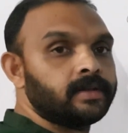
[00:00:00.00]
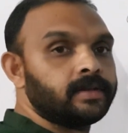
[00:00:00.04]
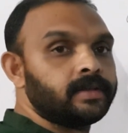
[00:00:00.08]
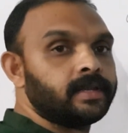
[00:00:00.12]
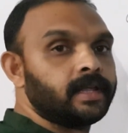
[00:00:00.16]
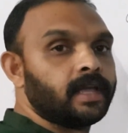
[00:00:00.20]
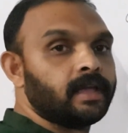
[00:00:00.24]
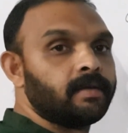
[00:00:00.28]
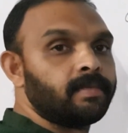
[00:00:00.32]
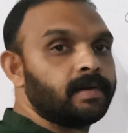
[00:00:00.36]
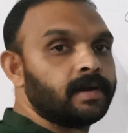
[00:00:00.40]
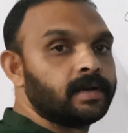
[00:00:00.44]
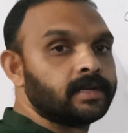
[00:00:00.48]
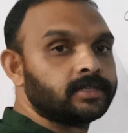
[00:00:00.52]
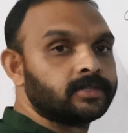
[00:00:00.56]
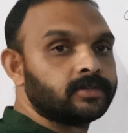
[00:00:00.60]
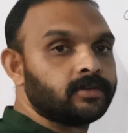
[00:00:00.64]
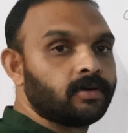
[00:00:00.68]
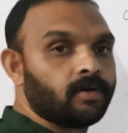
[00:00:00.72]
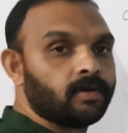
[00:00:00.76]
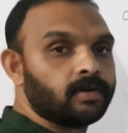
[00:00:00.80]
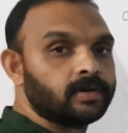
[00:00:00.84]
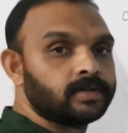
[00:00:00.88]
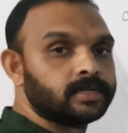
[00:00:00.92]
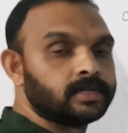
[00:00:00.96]
table
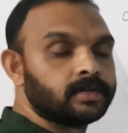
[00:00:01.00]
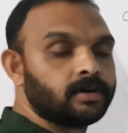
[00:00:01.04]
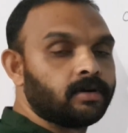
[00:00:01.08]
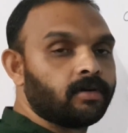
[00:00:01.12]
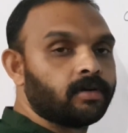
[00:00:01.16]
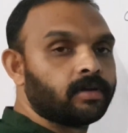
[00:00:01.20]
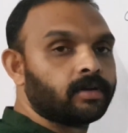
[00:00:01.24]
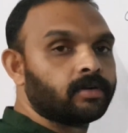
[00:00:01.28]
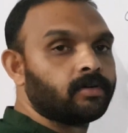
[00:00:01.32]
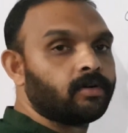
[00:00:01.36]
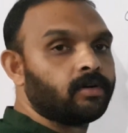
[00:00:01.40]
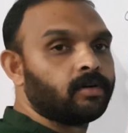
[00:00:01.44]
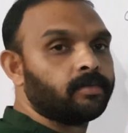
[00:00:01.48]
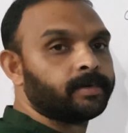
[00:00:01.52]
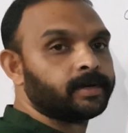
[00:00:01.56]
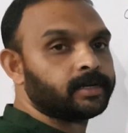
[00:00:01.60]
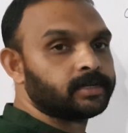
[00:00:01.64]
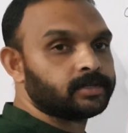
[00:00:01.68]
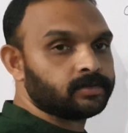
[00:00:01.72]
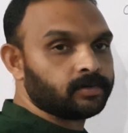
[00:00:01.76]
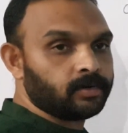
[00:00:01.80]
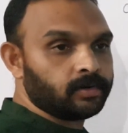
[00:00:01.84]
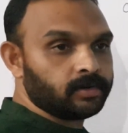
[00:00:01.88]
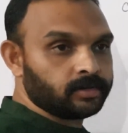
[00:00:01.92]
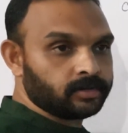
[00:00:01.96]
salt or common
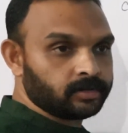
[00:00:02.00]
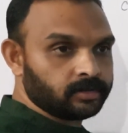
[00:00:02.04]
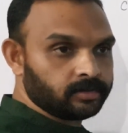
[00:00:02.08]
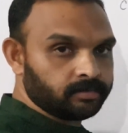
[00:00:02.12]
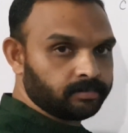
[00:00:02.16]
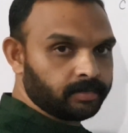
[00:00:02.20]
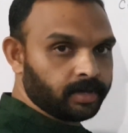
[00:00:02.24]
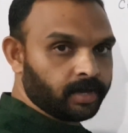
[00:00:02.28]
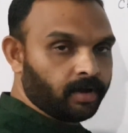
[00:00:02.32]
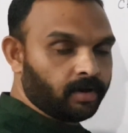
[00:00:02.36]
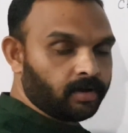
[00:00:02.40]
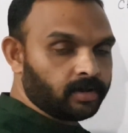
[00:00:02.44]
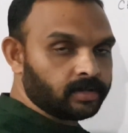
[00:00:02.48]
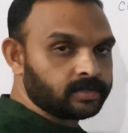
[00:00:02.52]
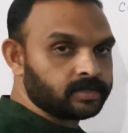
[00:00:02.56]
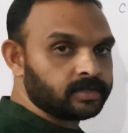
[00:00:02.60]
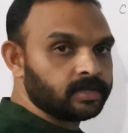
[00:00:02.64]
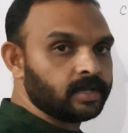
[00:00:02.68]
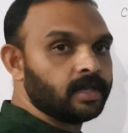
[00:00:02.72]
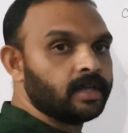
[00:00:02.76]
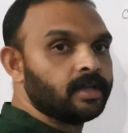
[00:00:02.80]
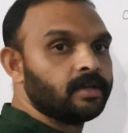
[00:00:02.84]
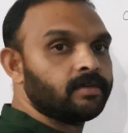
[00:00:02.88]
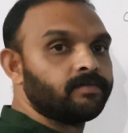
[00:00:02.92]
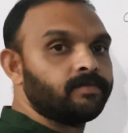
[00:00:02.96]
salt
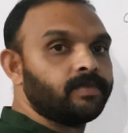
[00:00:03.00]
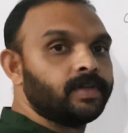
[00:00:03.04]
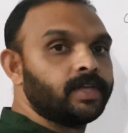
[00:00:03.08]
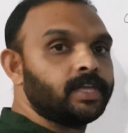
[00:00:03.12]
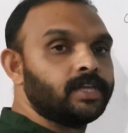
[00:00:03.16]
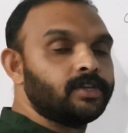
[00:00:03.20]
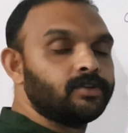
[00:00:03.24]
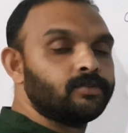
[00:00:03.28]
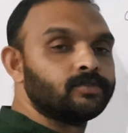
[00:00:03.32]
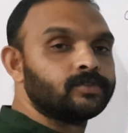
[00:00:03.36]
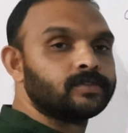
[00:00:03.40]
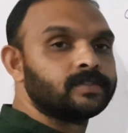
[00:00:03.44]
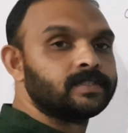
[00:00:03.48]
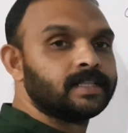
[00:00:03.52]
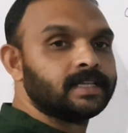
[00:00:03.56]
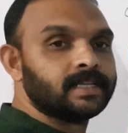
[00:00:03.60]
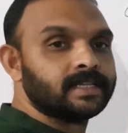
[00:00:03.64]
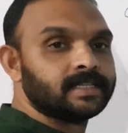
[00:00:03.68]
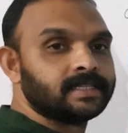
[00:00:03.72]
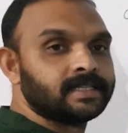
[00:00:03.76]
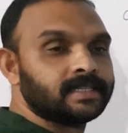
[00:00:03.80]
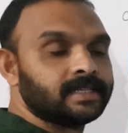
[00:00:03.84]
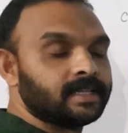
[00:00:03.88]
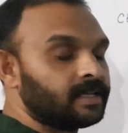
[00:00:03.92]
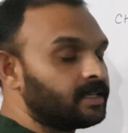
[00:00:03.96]
because we use
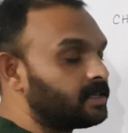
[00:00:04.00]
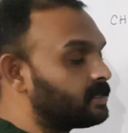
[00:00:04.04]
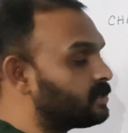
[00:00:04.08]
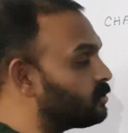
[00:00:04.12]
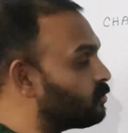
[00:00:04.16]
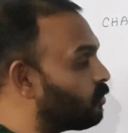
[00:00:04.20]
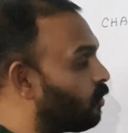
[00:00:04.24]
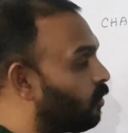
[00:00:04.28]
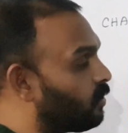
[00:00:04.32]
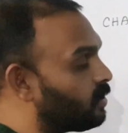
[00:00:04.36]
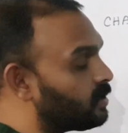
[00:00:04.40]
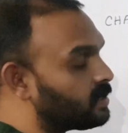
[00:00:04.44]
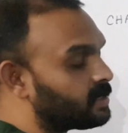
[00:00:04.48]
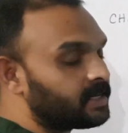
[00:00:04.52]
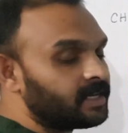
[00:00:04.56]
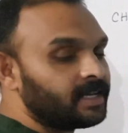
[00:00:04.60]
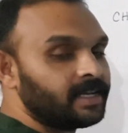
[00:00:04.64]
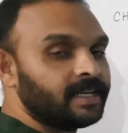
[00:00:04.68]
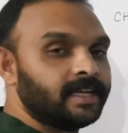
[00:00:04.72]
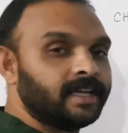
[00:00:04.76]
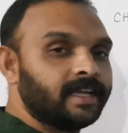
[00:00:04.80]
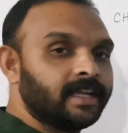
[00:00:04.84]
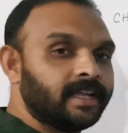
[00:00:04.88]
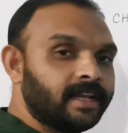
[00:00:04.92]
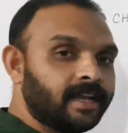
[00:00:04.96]
this salt
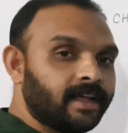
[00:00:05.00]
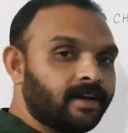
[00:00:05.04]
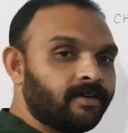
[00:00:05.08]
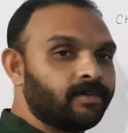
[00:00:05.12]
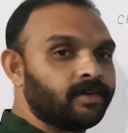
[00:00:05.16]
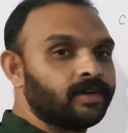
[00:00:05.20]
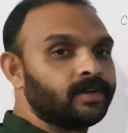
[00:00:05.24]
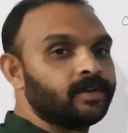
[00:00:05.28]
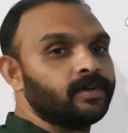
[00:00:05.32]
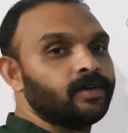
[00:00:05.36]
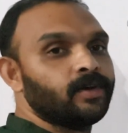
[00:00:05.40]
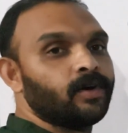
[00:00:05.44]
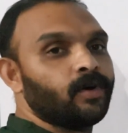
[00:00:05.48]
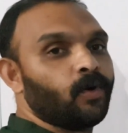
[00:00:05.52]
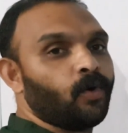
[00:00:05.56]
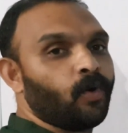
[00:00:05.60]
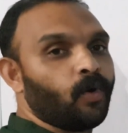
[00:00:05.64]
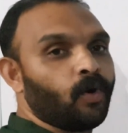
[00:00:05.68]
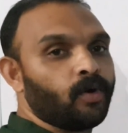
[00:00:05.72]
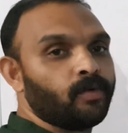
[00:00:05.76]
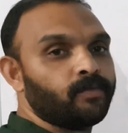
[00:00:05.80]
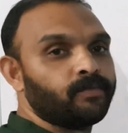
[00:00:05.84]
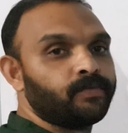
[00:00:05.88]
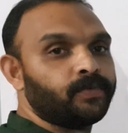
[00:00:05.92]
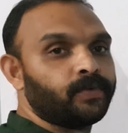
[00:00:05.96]
in our
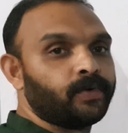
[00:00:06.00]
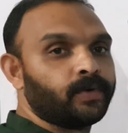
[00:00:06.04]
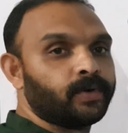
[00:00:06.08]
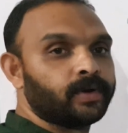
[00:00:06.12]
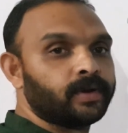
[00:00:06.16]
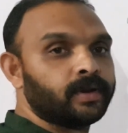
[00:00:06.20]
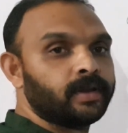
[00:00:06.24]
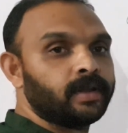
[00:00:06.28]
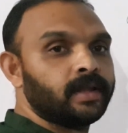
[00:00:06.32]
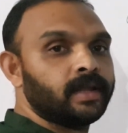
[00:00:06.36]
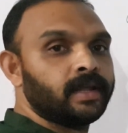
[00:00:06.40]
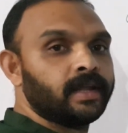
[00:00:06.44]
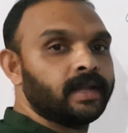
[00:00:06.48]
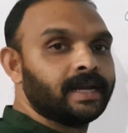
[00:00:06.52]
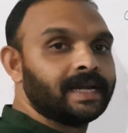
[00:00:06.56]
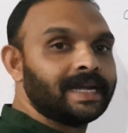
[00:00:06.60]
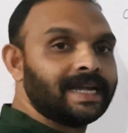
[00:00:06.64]
home for